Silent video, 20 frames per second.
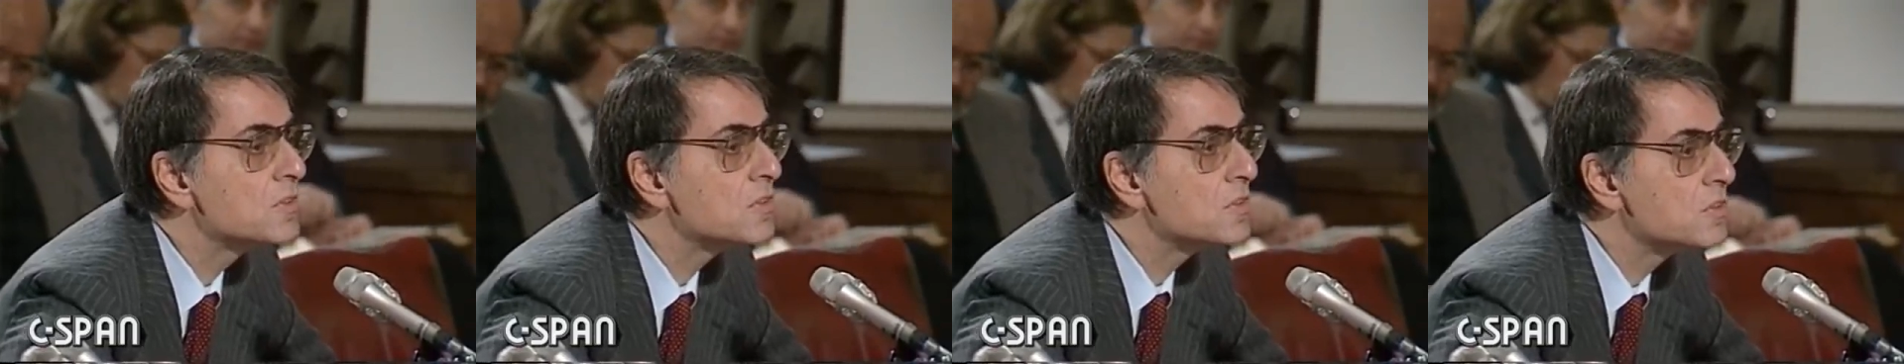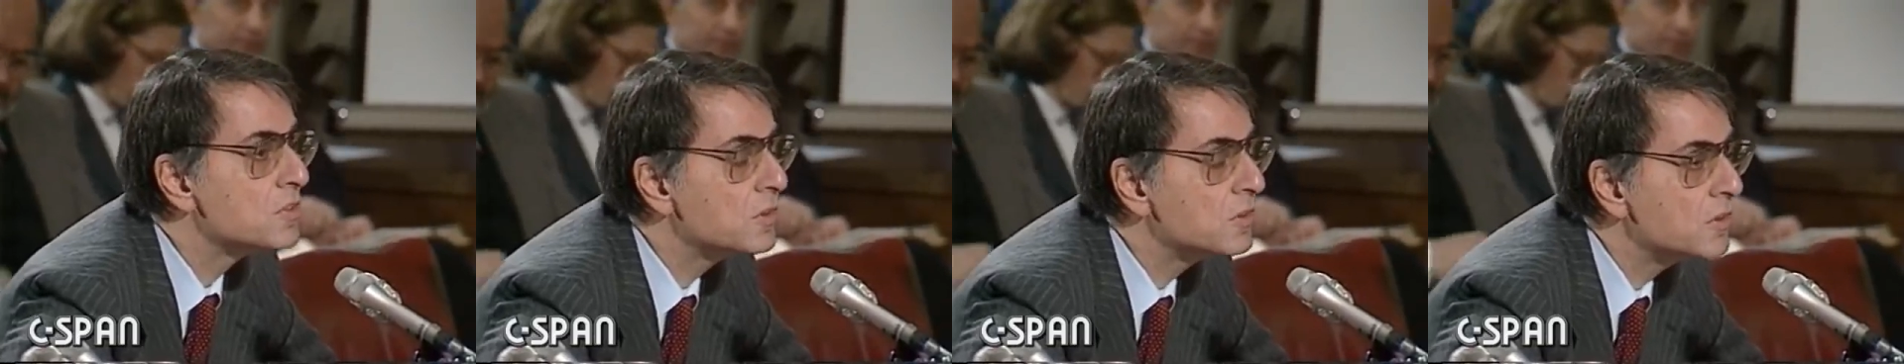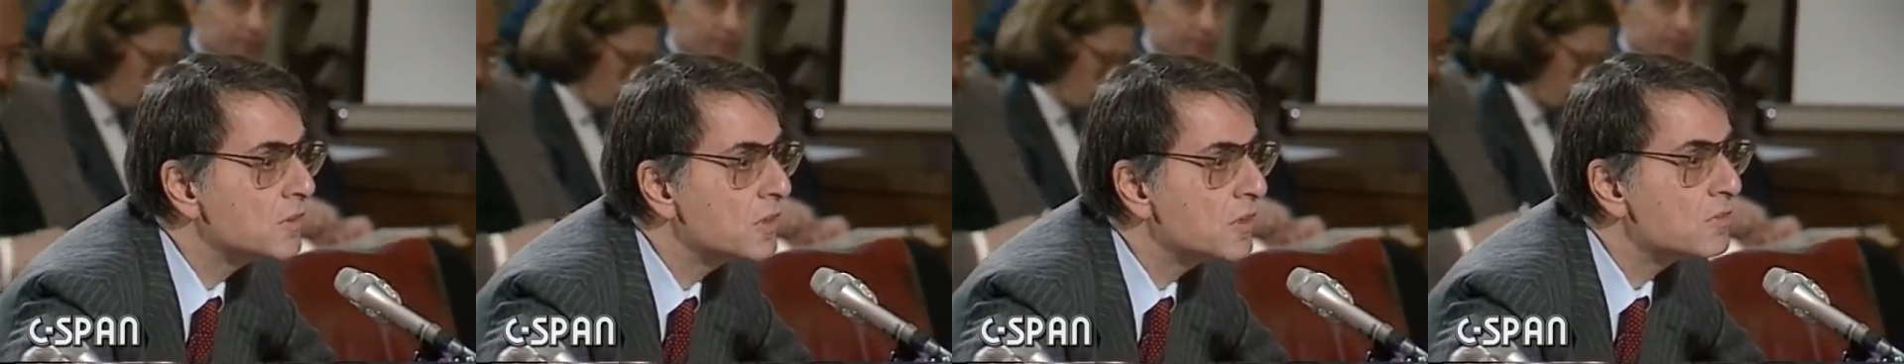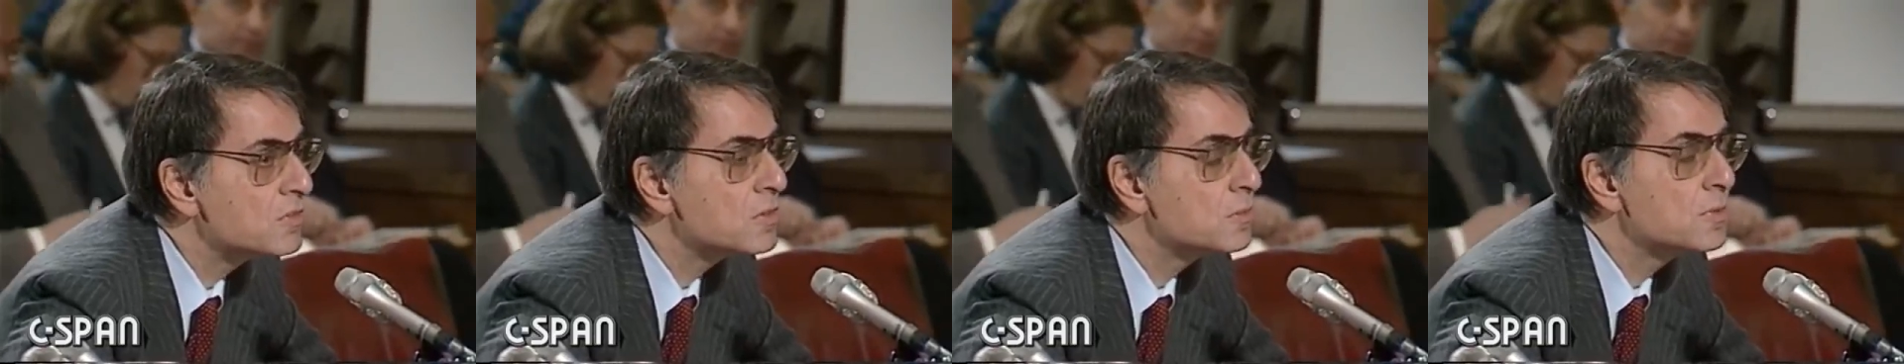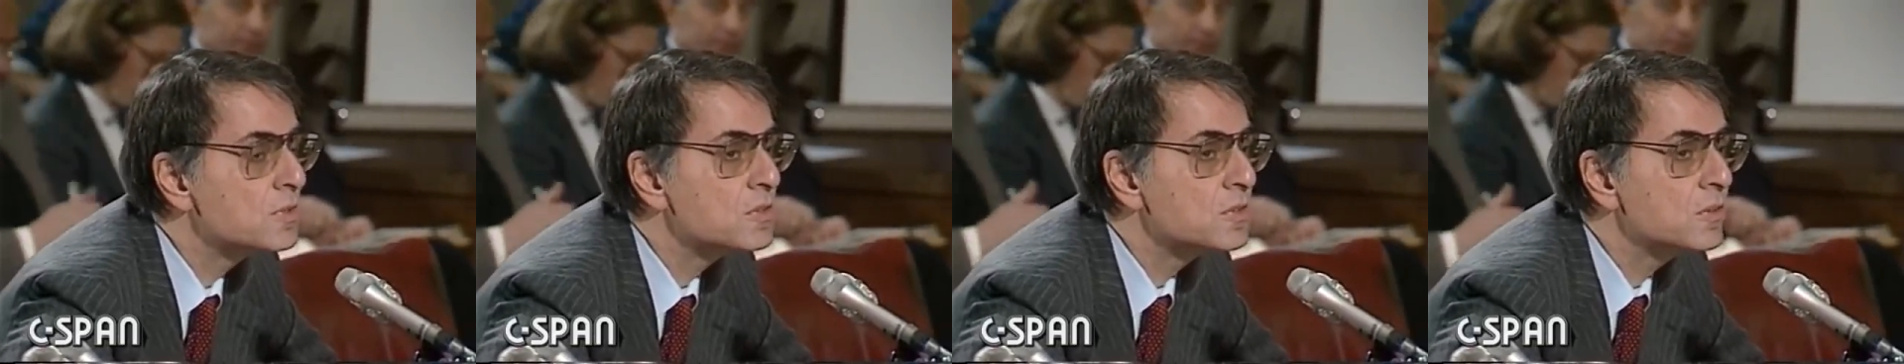they certainly have
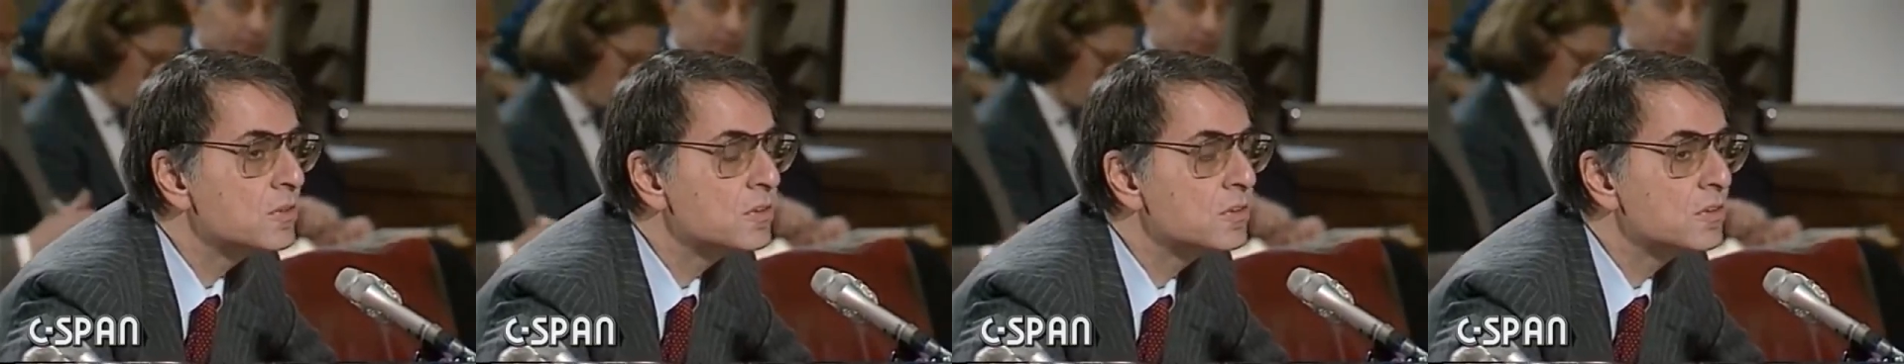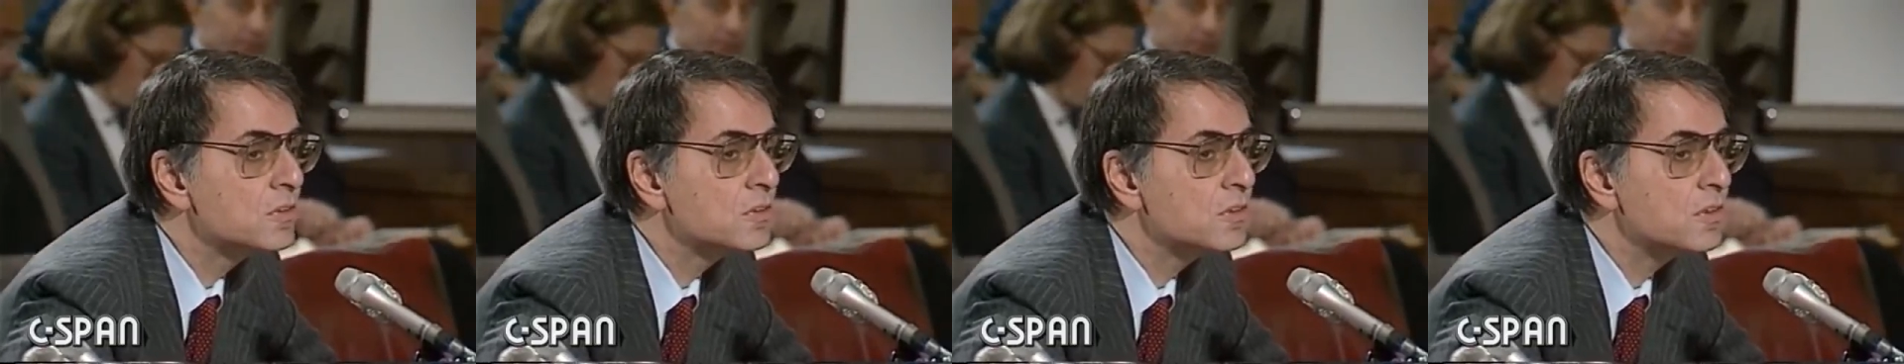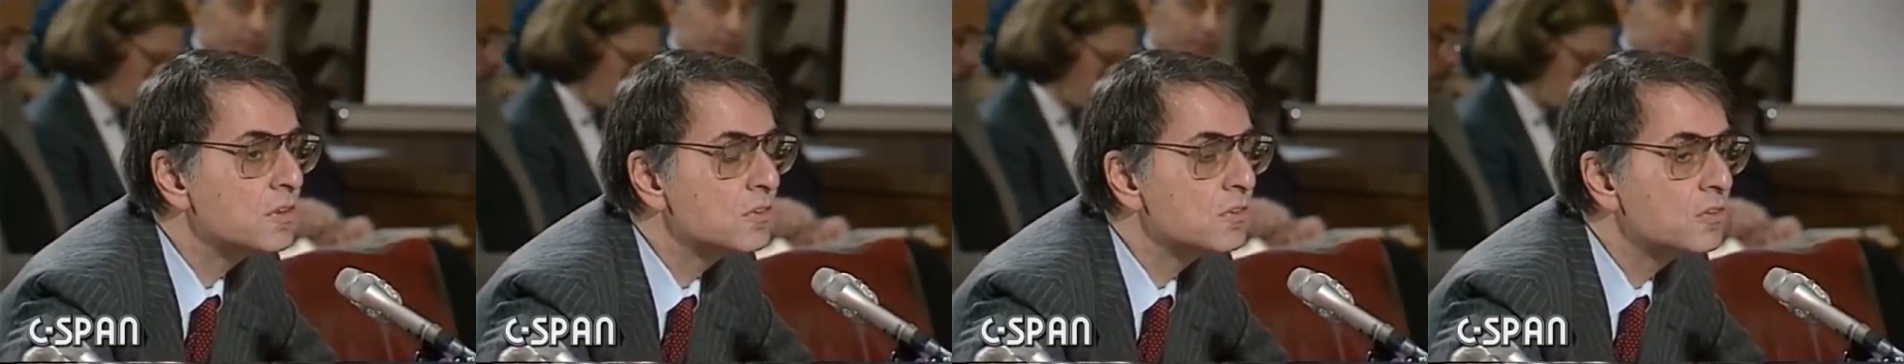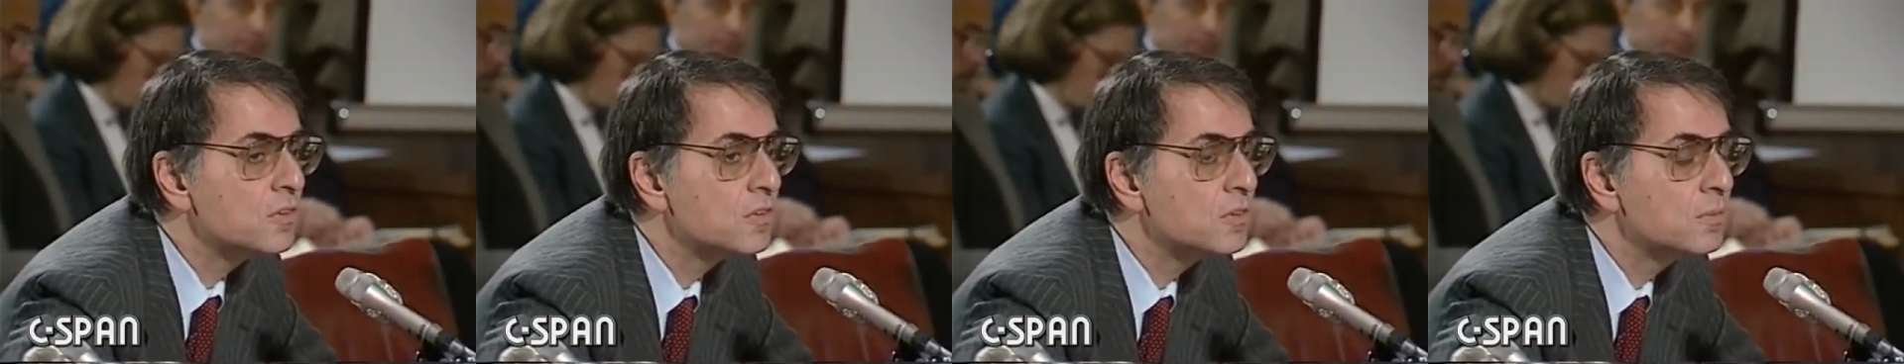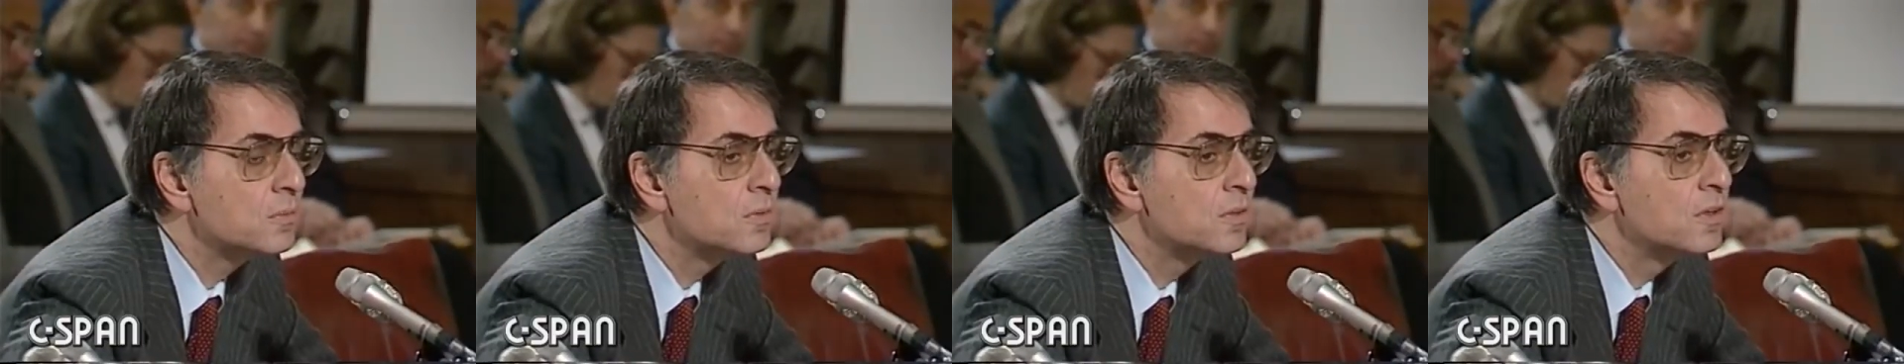some uncertainty attached to
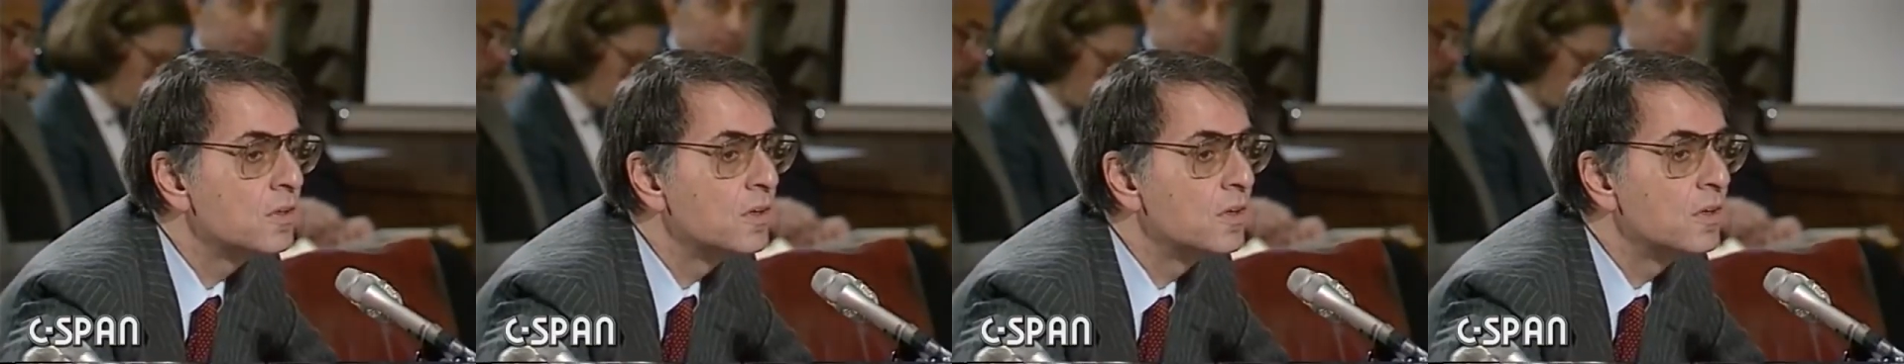them,